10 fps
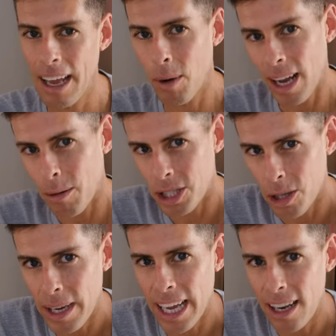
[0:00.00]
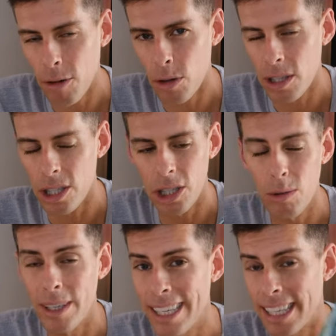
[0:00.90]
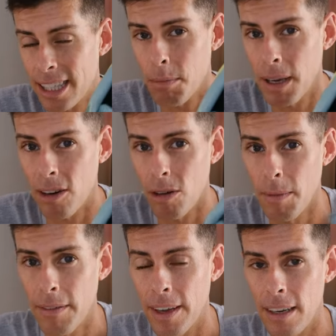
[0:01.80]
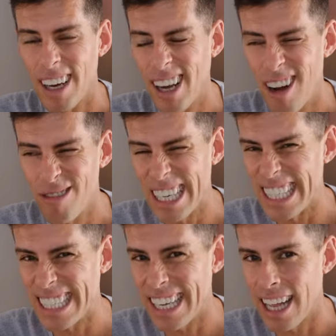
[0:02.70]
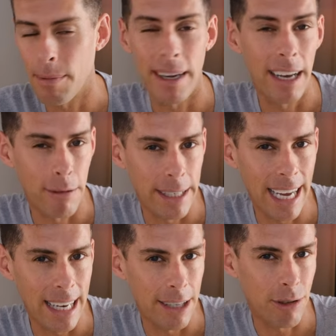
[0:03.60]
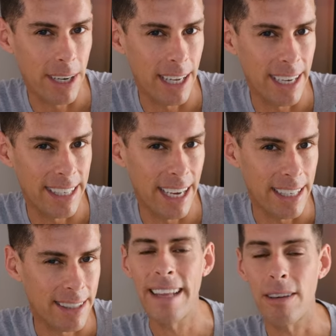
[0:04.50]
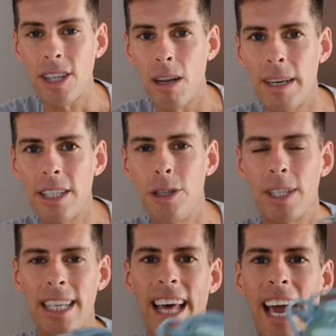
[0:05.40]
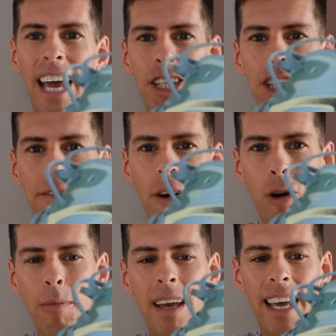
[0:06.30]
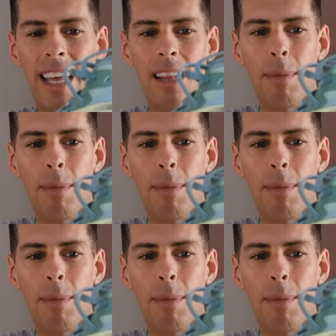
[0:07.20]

And when I was doing intervals, the shoe did disappear on my feet. I can't really say that about every daily trainer I test. Now, Salomon is using their energy foam in the